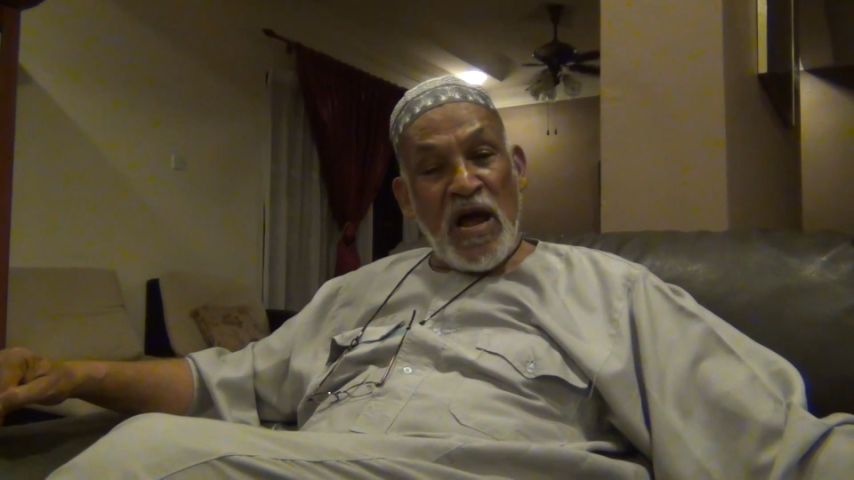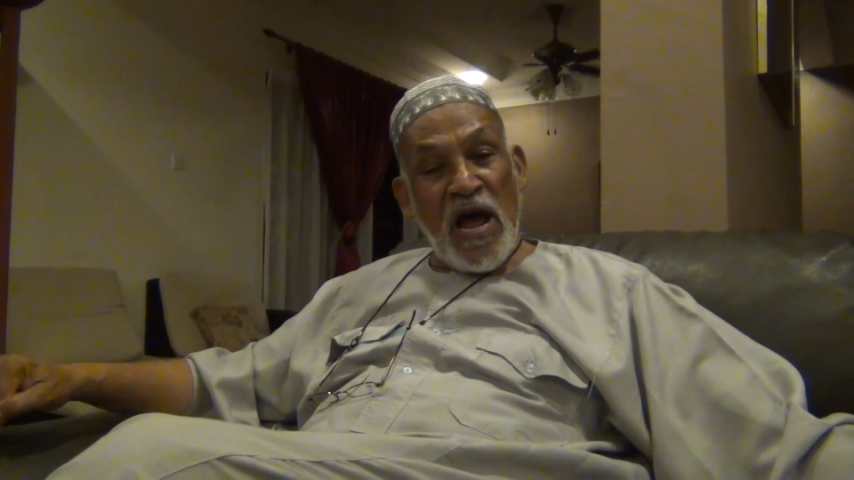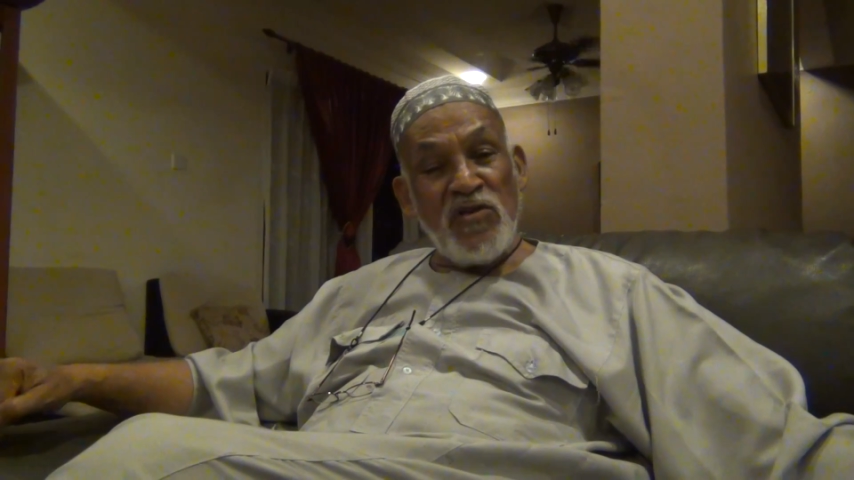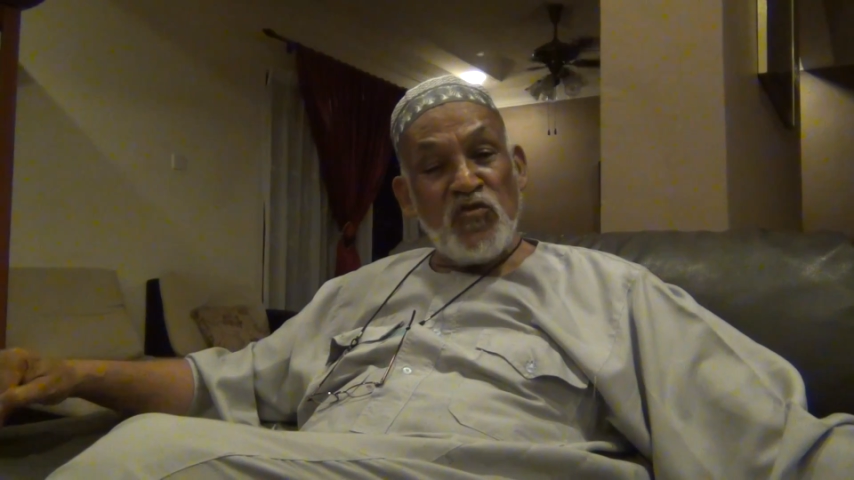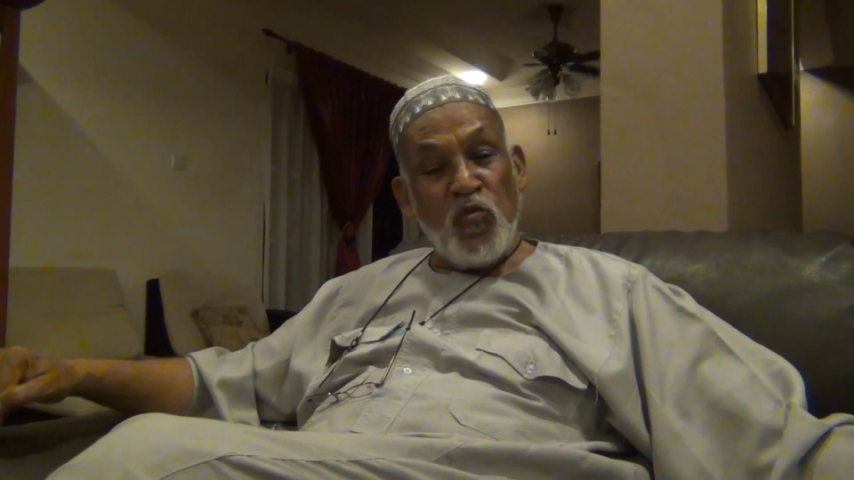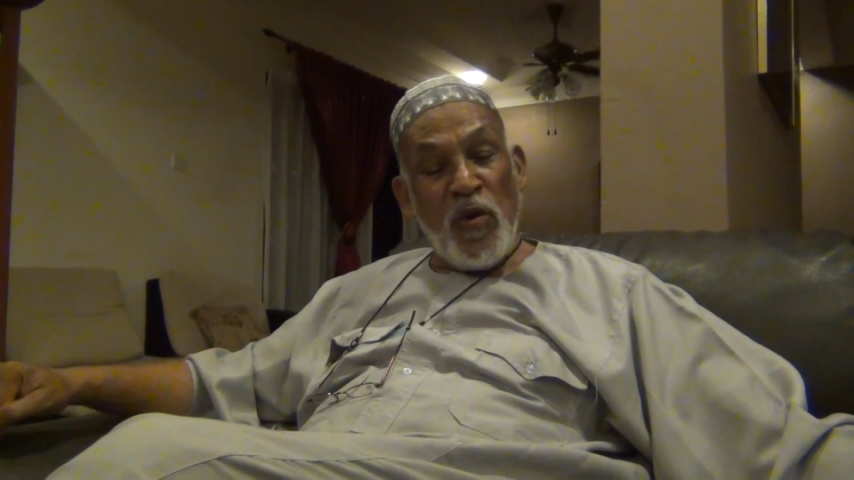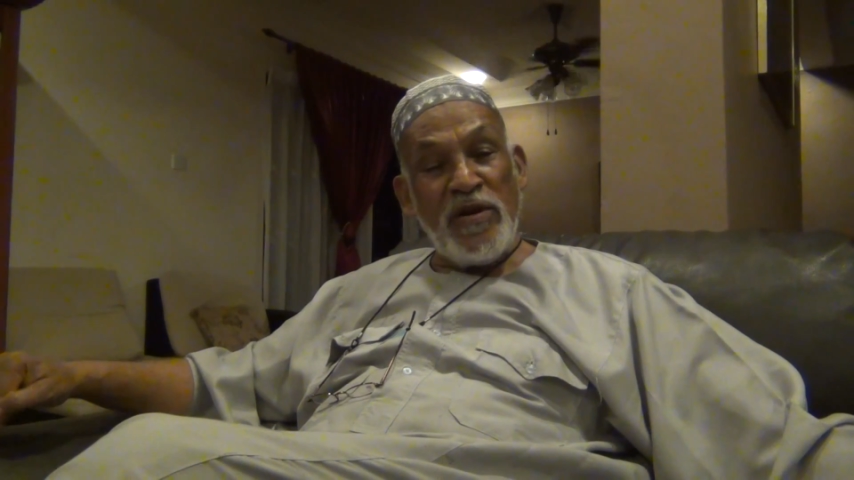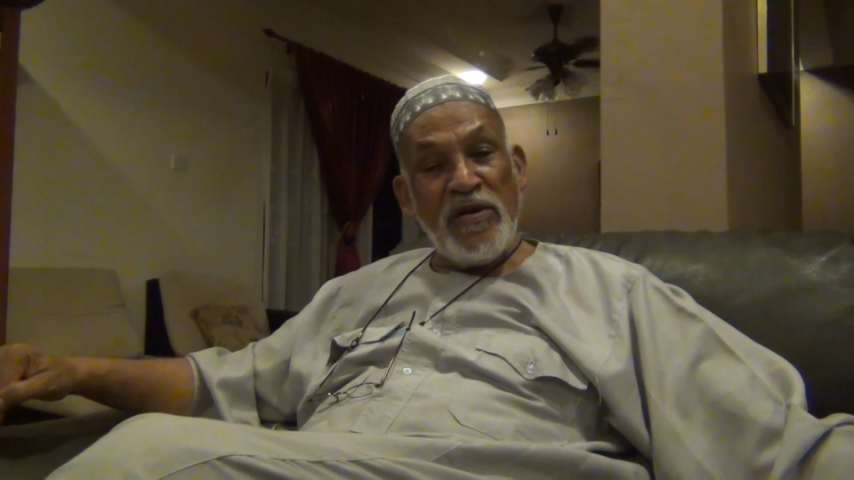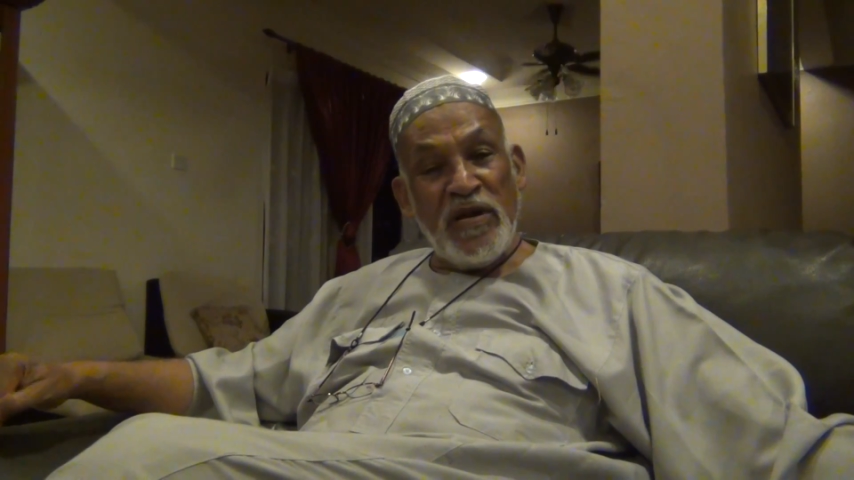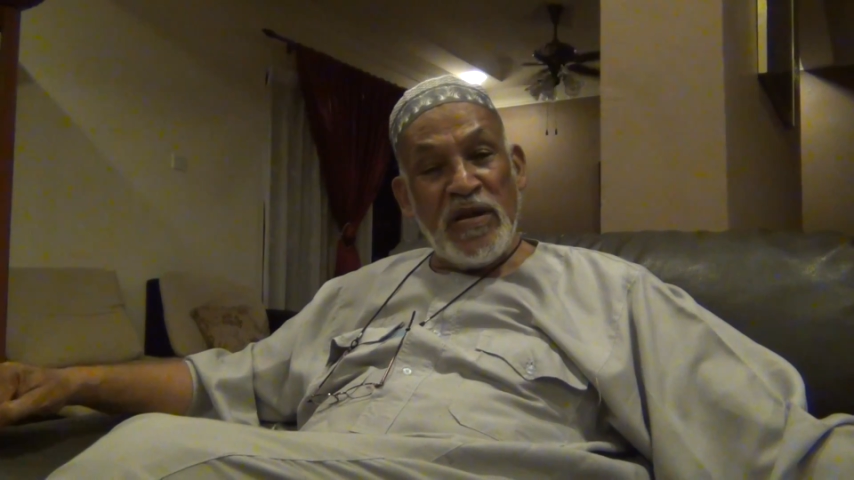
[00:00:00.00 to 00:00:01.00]
as
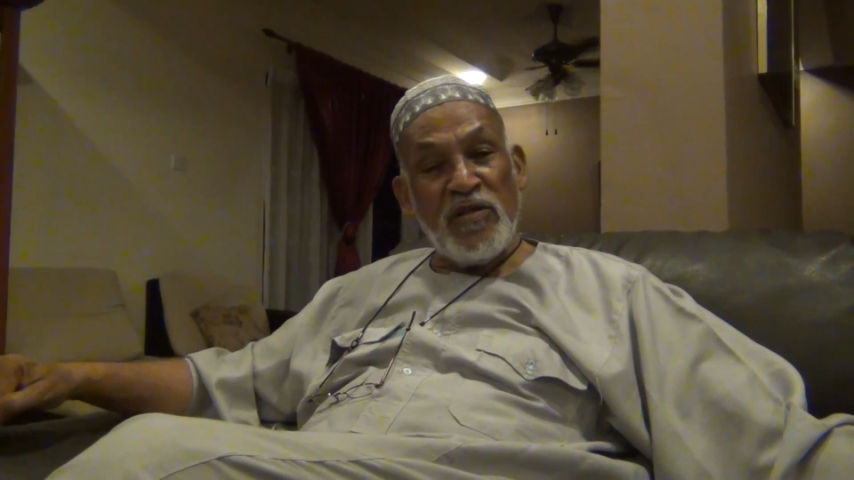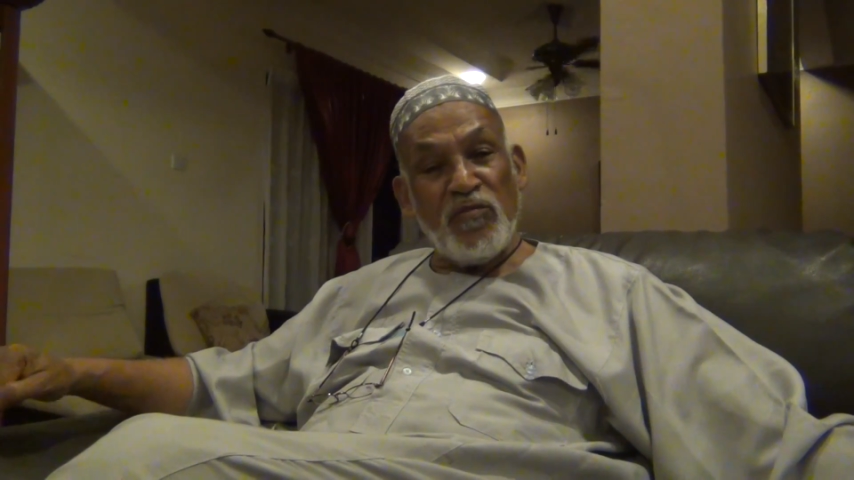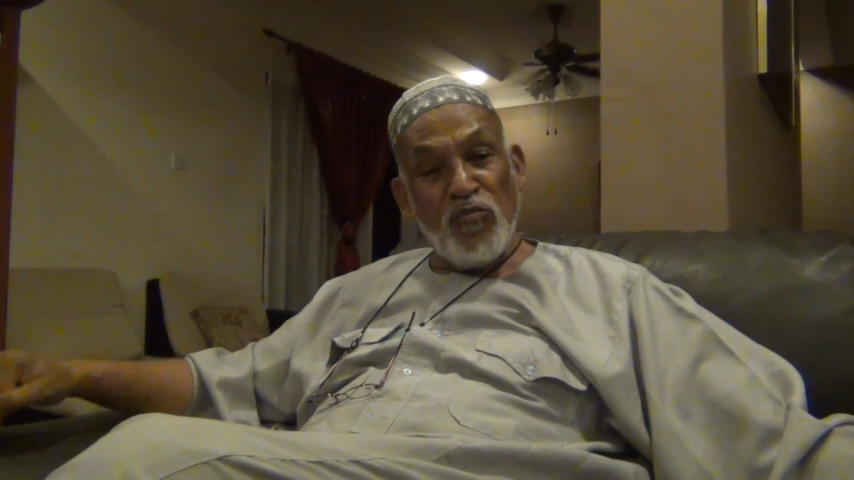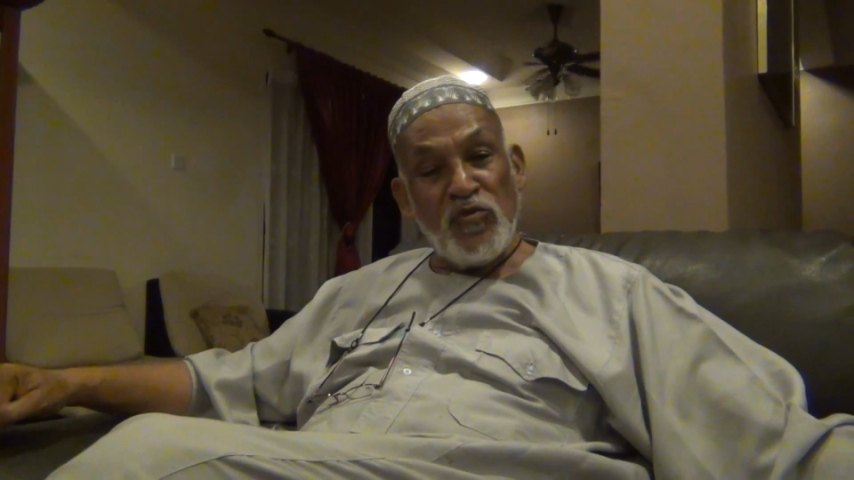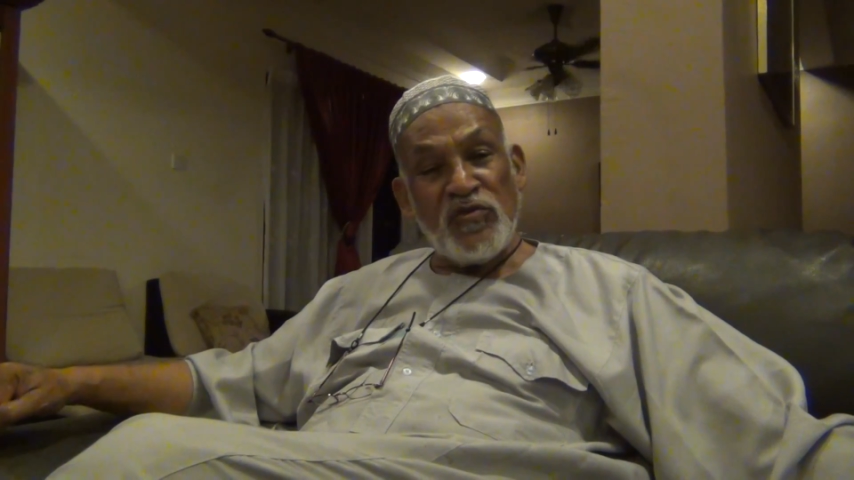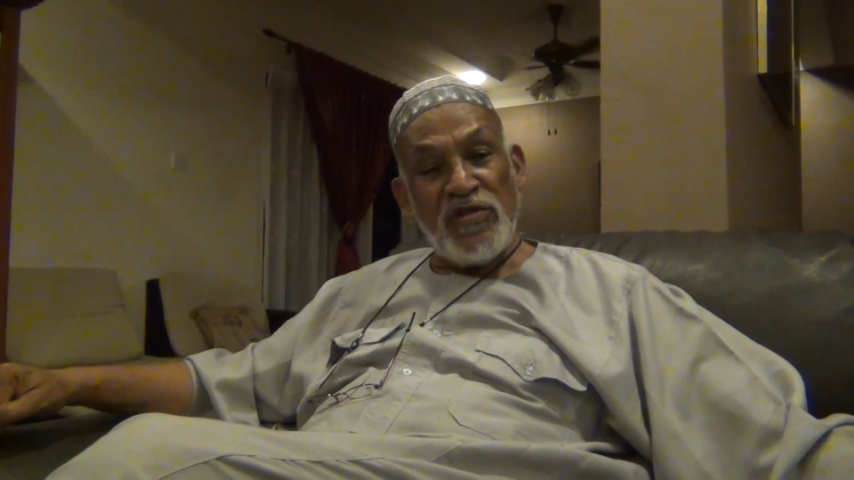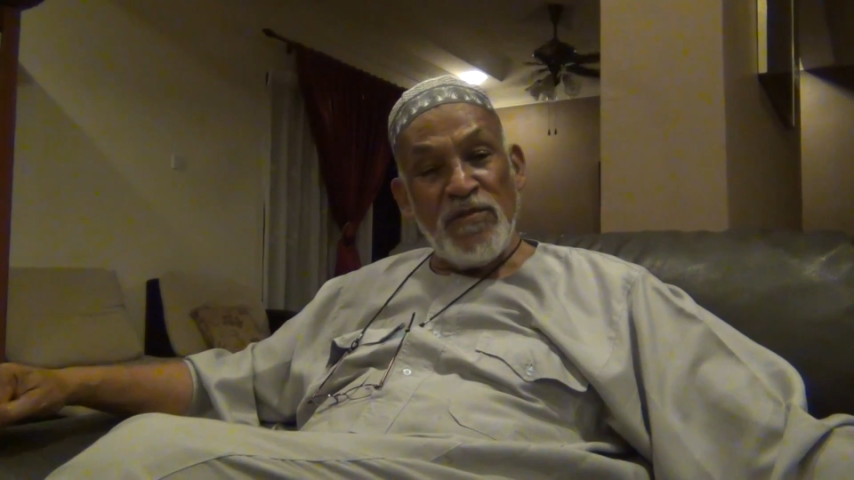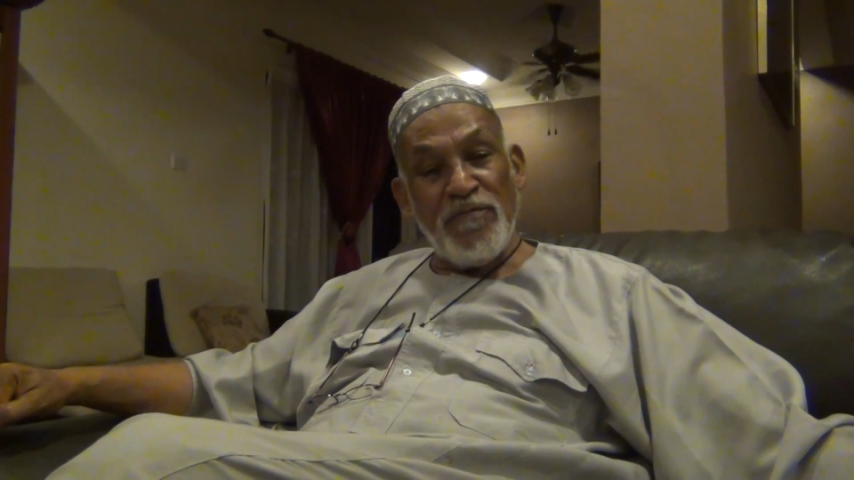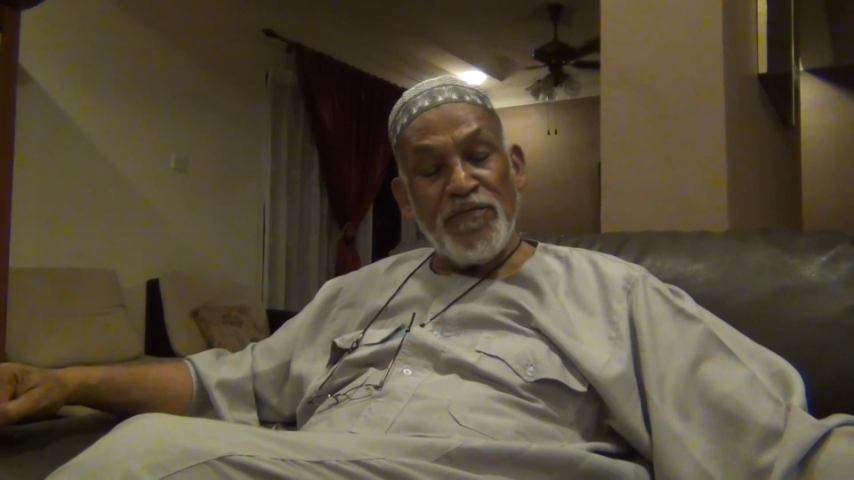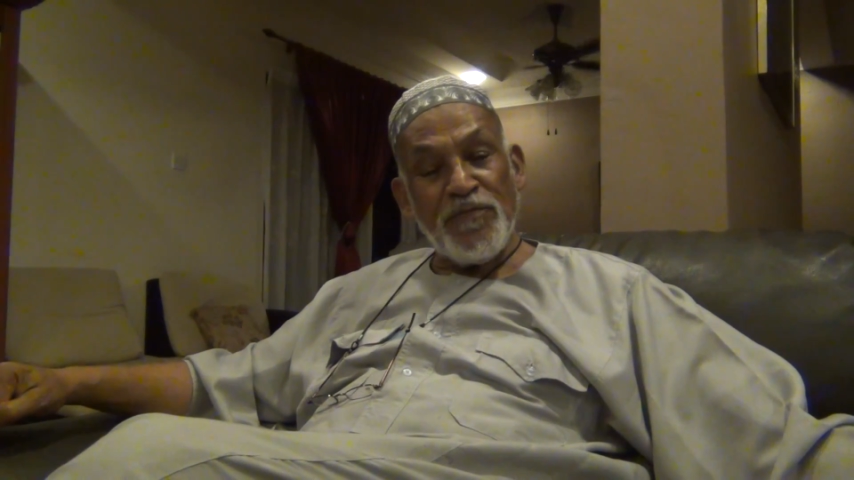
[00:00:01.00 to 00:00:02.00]
one great
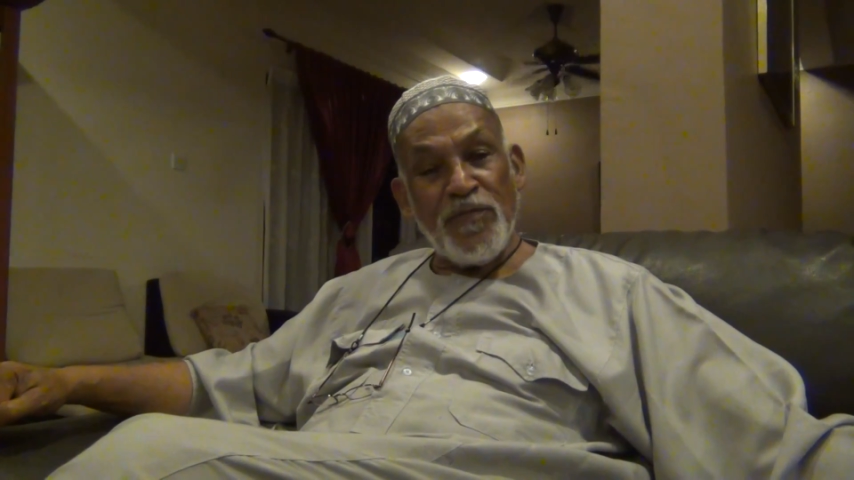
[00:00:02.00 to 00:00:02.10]
Muslim